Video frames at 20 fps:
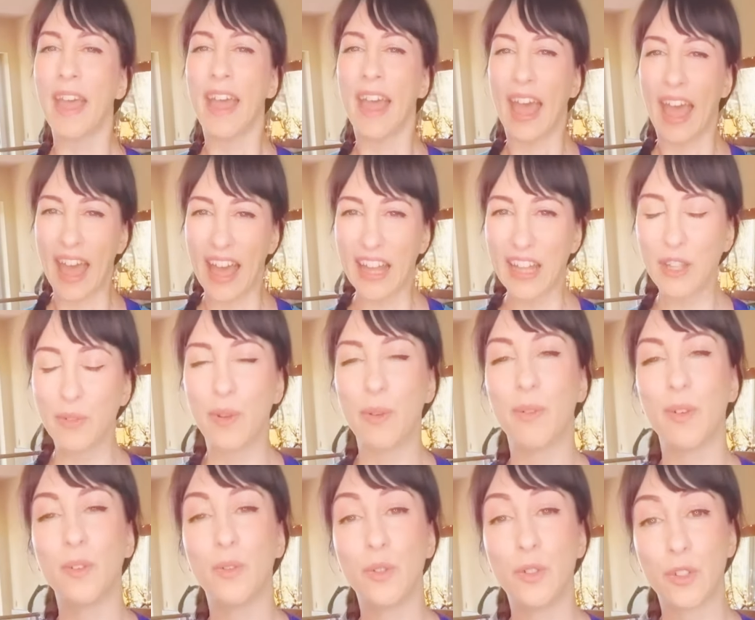And we will
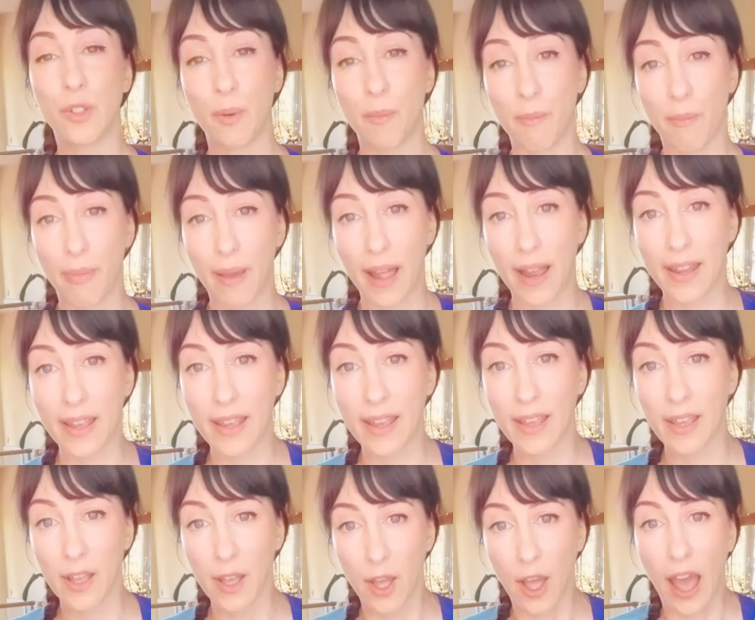do some belly
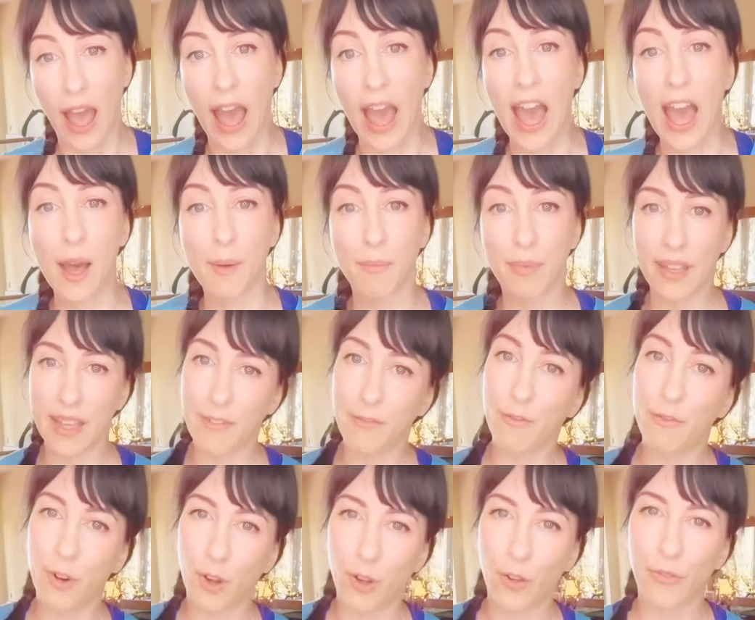ab
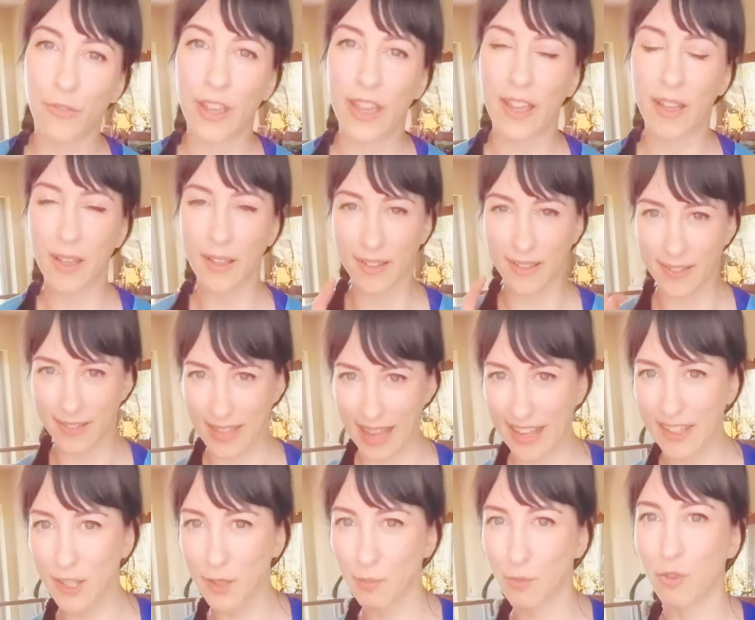involving
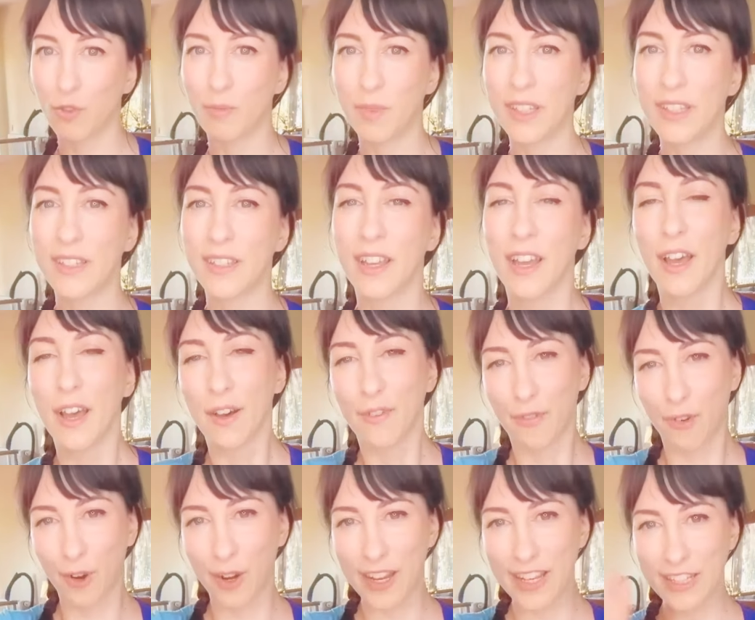dance movements
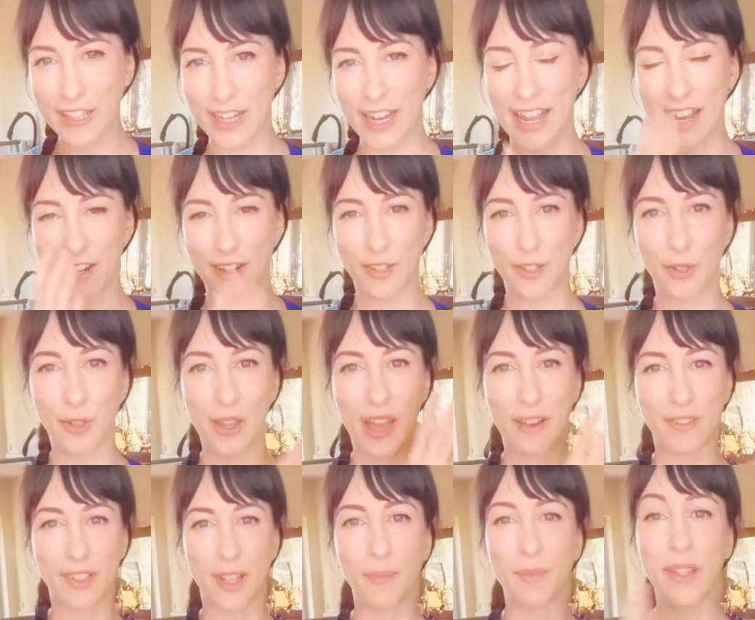for each layer. So you have
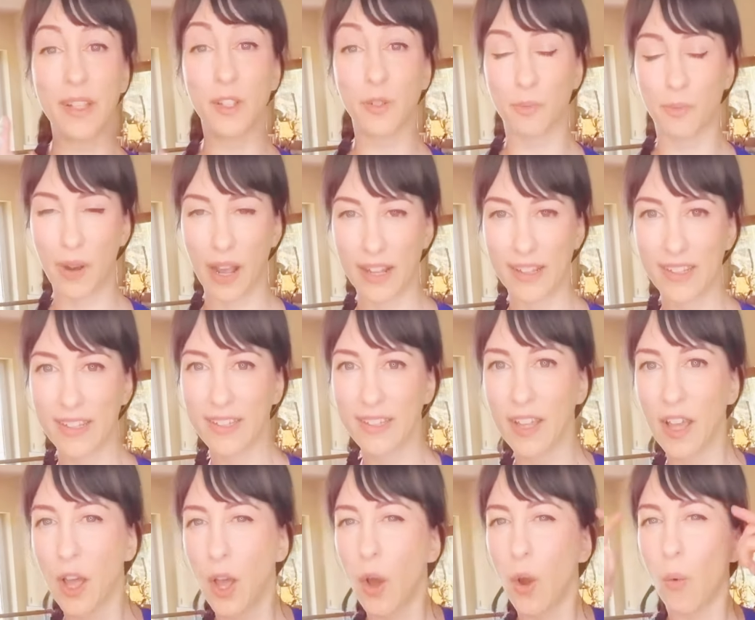something to practice
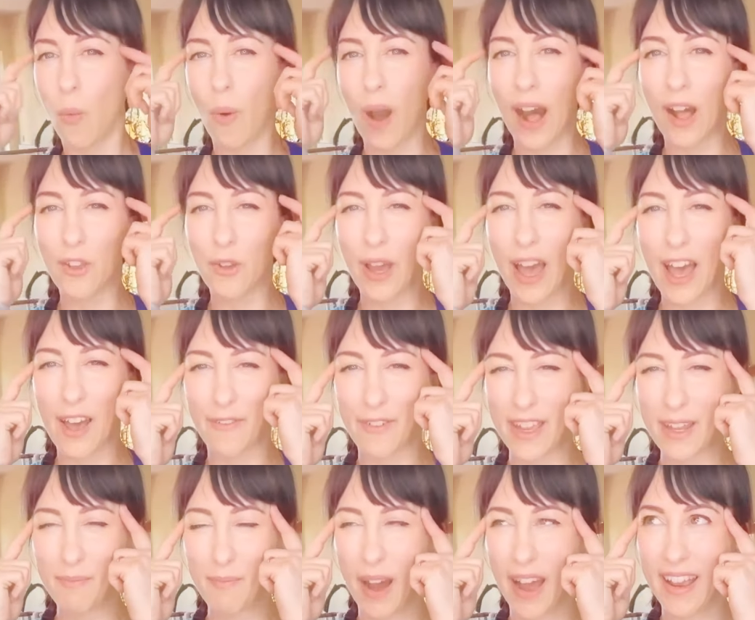while you have in
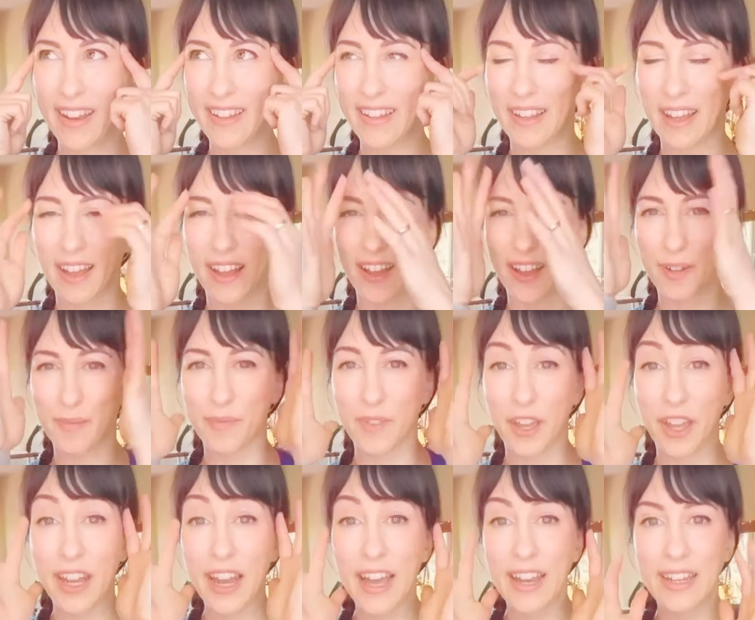mind an
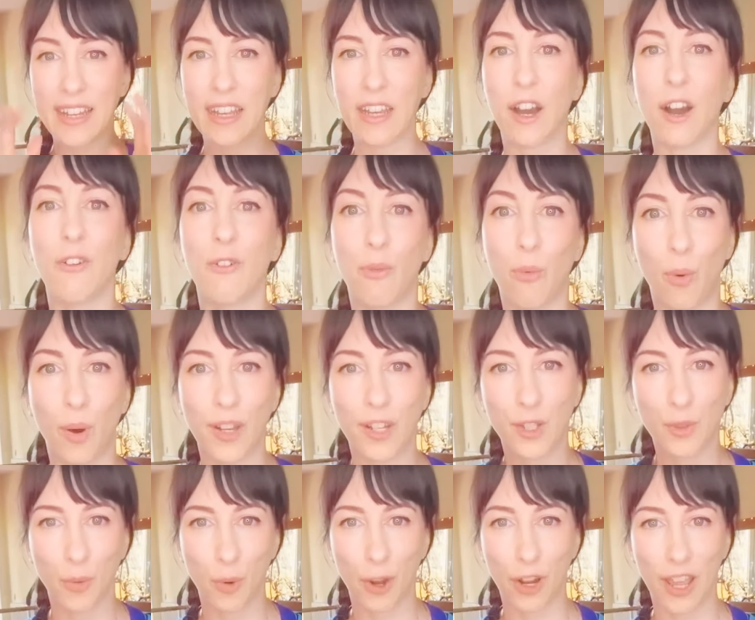idea of what is
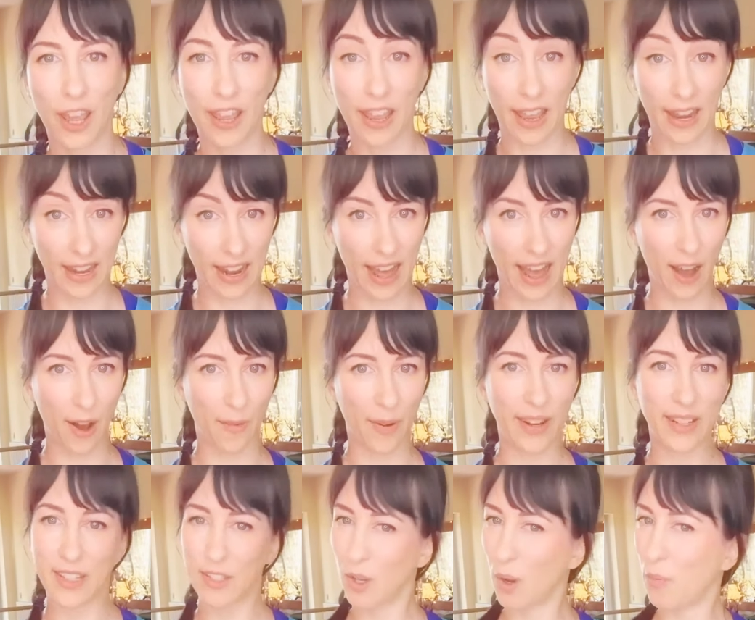working and how. And
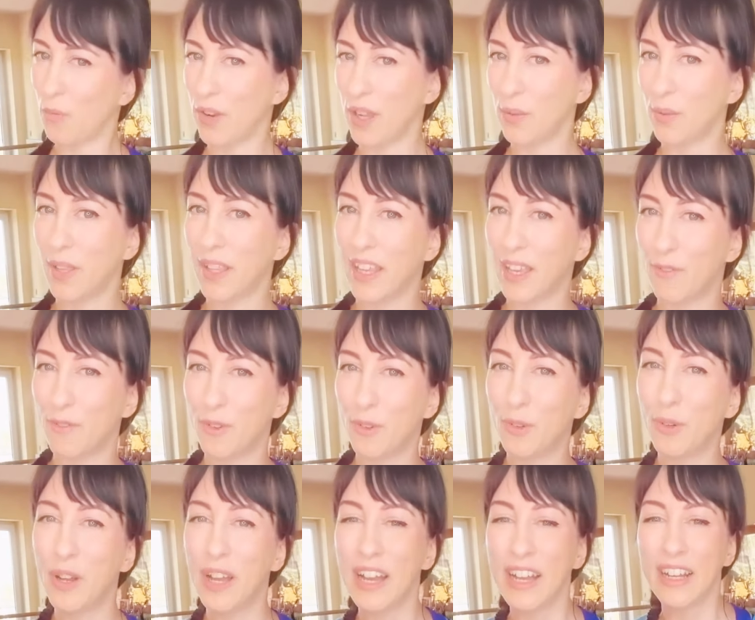this hopefully will give you
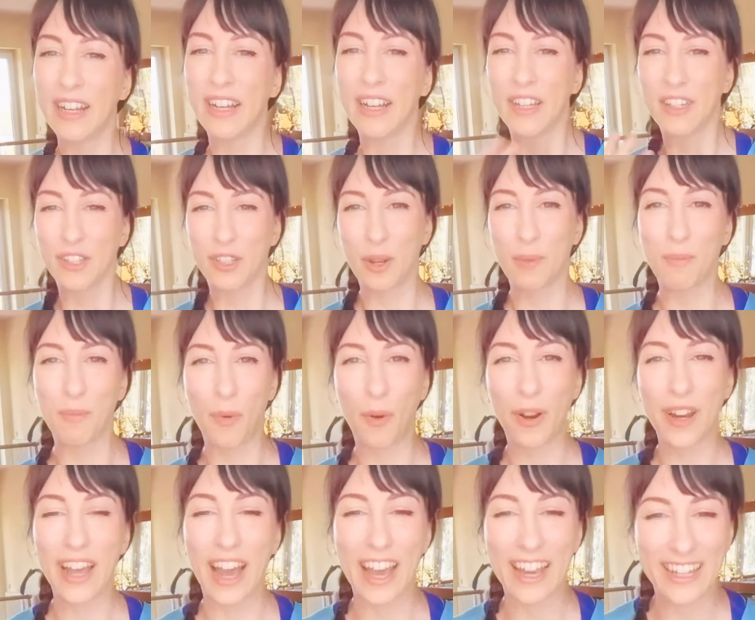some more
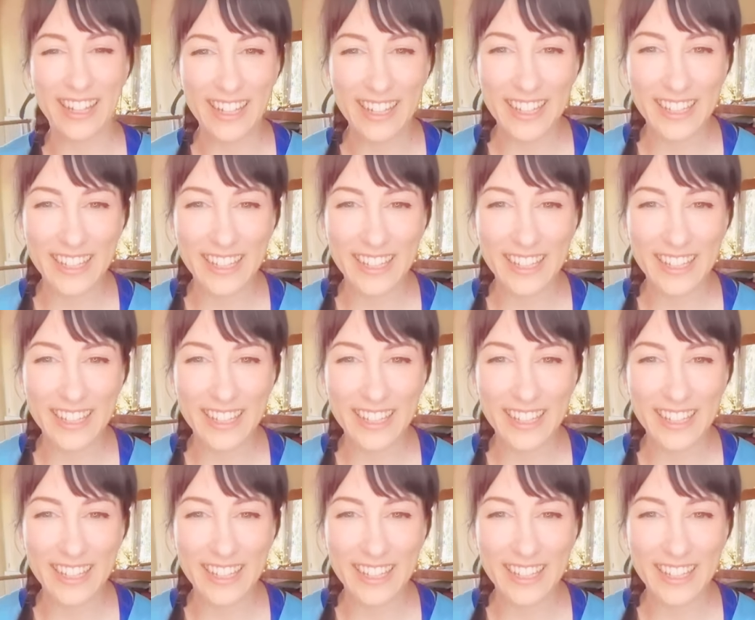ideas